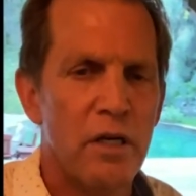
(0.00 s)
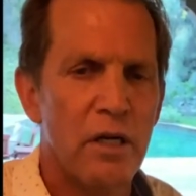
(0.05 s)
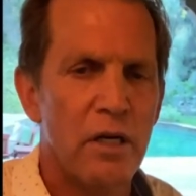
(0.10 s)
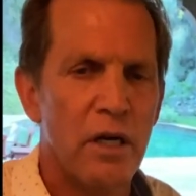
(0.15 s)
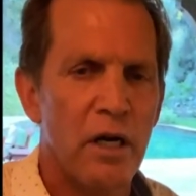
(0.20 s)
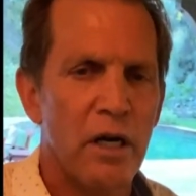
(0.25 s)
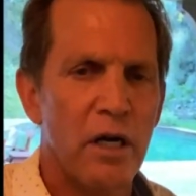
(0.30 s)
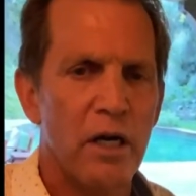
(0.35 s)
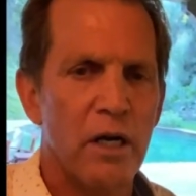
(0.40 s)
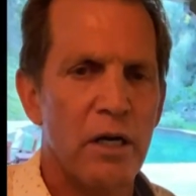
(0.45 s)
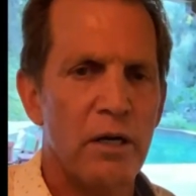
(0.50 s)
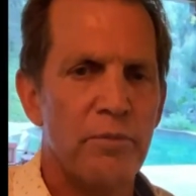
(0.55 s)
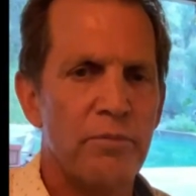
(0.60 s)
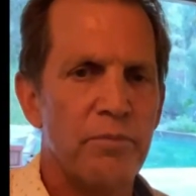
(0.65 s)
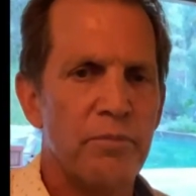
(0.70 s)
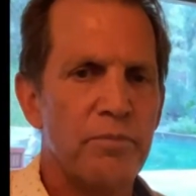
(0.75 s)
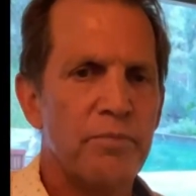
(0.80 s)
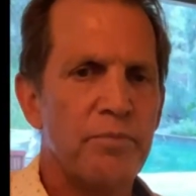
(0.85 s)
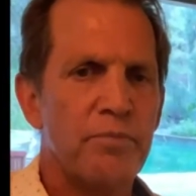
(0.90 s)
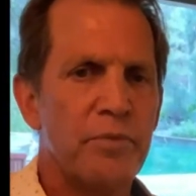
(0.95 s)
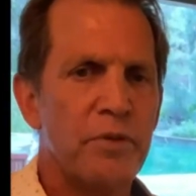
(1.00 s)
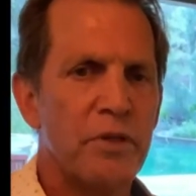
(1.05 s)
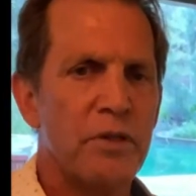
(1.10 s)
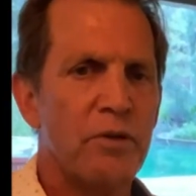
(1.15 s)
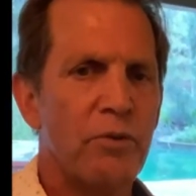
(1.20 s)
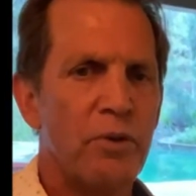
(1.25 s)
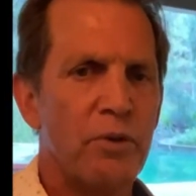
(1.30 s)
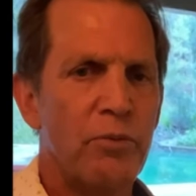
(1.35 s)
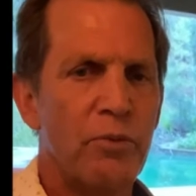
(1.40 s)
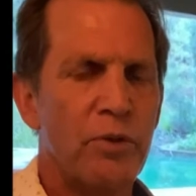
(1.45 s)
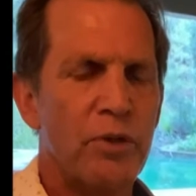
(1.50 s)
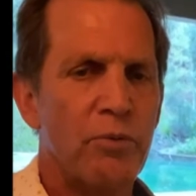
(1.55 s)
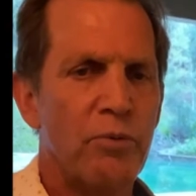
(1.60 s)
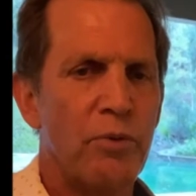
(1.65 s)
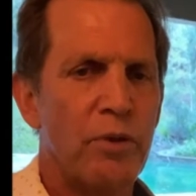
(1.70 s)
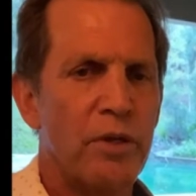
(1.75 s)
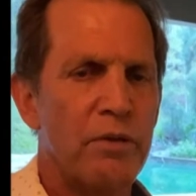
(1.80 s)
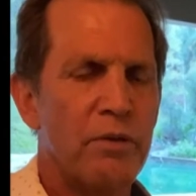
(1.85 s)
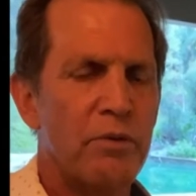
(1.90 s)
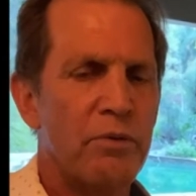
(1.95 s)
When
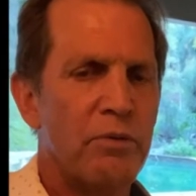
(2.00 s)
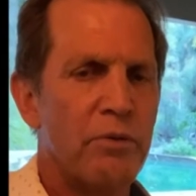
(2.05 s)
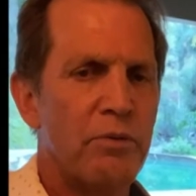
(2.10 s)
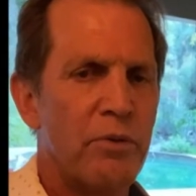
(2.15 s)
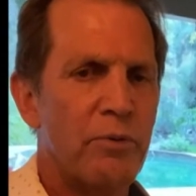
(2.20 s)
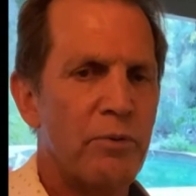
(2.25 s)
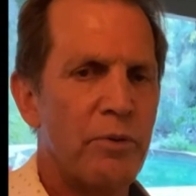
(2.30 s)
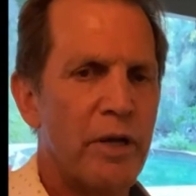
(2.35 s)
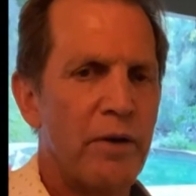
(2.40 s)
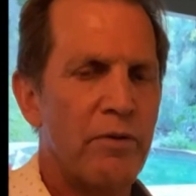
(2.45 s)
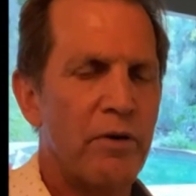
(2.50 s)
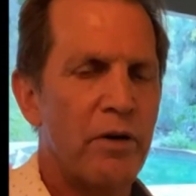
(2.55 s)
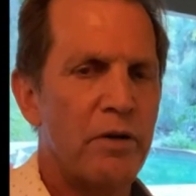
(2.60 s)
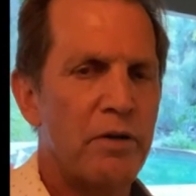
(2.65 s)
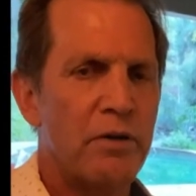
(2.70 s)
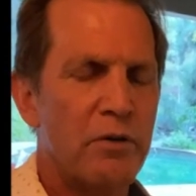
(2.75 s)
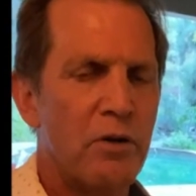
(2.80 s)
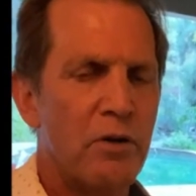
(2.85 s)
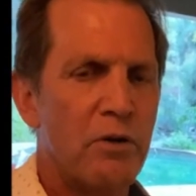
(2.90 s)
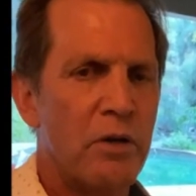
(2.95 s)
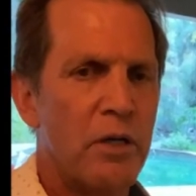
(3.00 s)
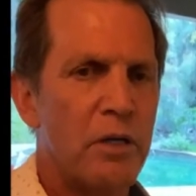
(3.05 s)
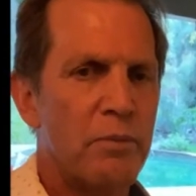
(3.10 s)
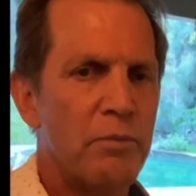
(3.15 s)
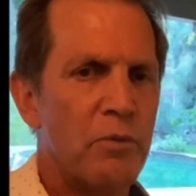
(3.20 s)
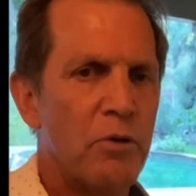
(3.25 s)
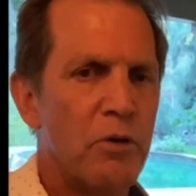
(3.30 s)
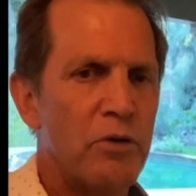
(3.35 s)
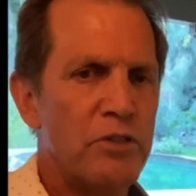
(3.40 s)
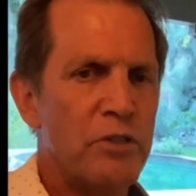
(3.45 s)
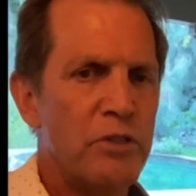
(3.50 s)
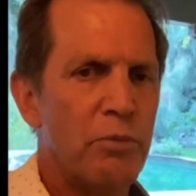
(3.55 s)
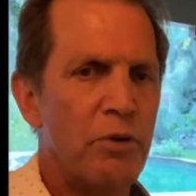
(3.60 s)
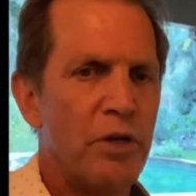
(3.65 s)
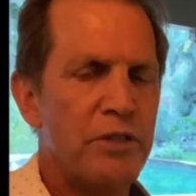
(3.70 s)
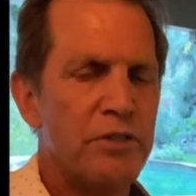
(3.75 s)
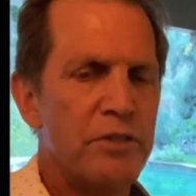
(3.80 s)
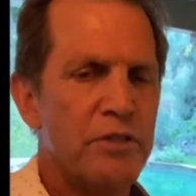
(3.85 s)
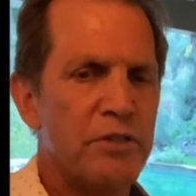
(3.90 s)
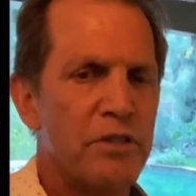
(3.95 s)
we have our ocean
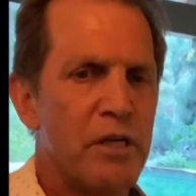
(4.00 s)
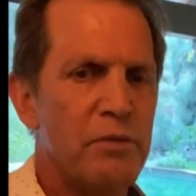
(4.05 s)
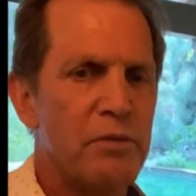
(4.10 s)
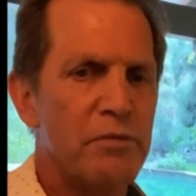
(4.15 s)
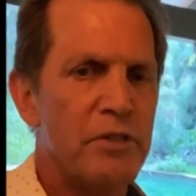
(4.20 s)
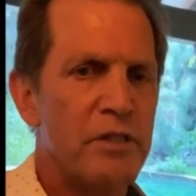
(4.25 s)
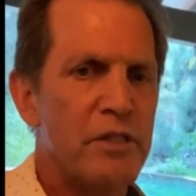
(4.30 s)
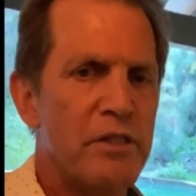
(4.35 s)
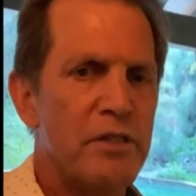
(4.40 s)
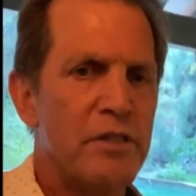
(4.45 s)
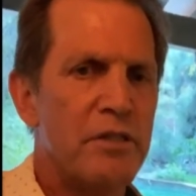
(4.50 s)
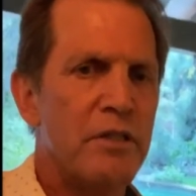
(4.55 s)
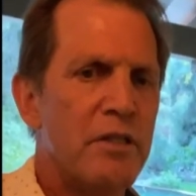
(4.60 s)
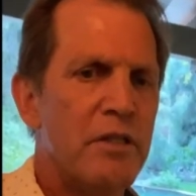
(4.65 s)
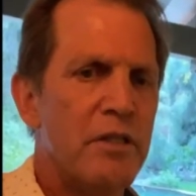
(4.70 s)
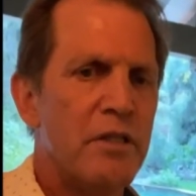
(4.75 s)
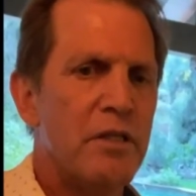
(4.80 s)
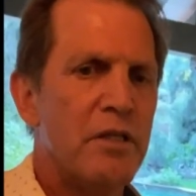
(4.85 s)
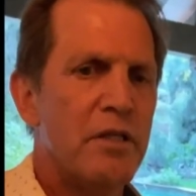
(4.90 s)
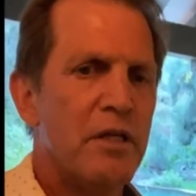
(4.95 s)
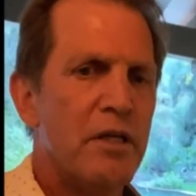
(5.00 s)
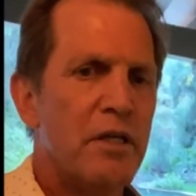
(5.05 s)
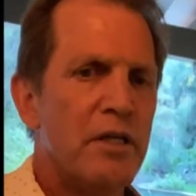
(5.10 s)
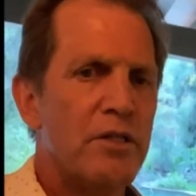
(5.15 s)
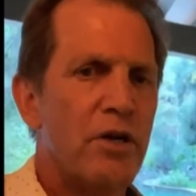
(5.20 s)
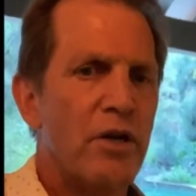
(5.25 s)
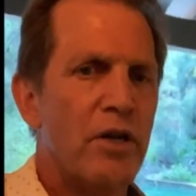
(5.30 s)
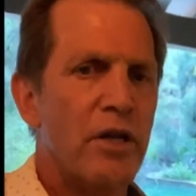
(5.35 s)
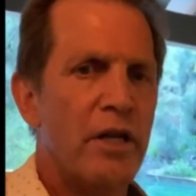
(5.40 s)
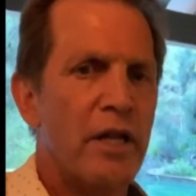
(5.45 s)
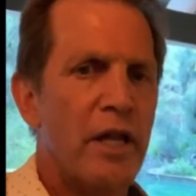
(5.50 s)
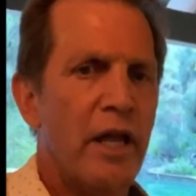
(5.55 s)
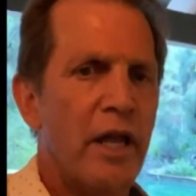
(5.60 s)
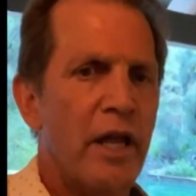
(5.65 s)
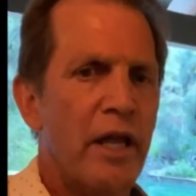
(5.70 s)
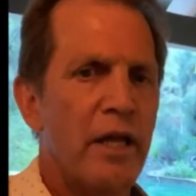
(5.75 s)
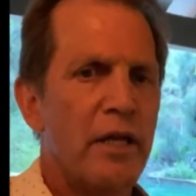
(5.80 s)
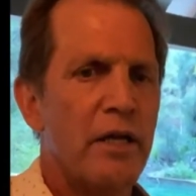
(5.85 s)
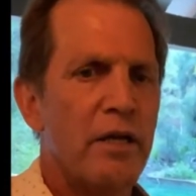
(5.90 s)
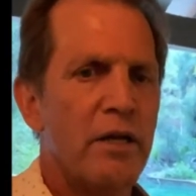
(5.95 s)
breezes comes in during the
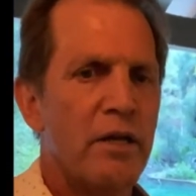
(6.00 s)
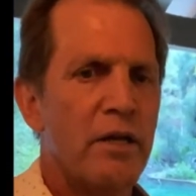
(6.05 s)
day,